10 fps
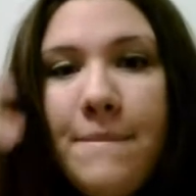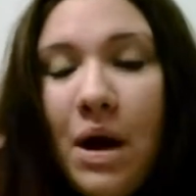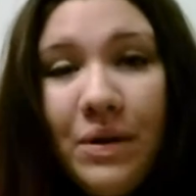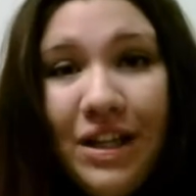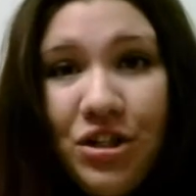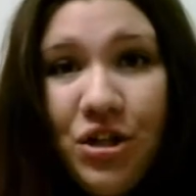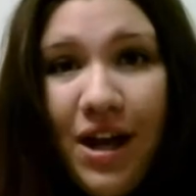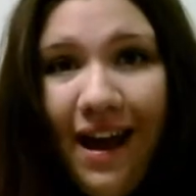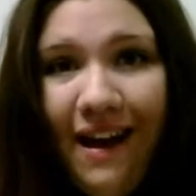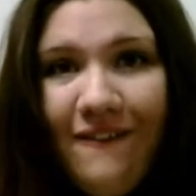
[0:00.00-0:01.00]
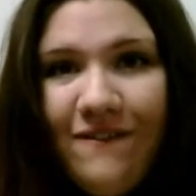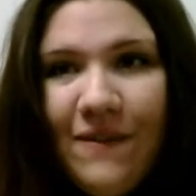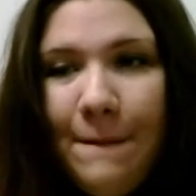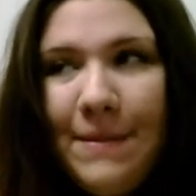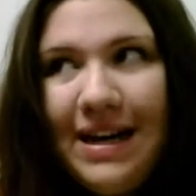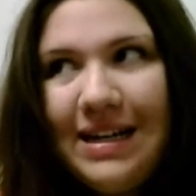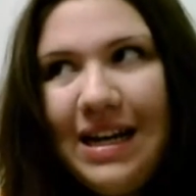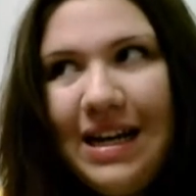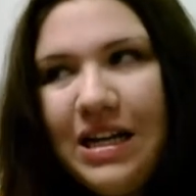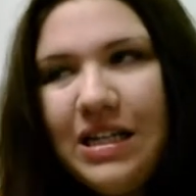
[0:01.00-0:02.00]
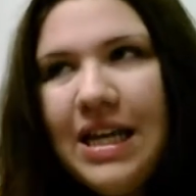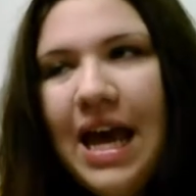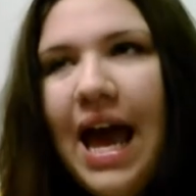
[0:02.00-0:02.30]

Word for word: I really should have, but I didn't.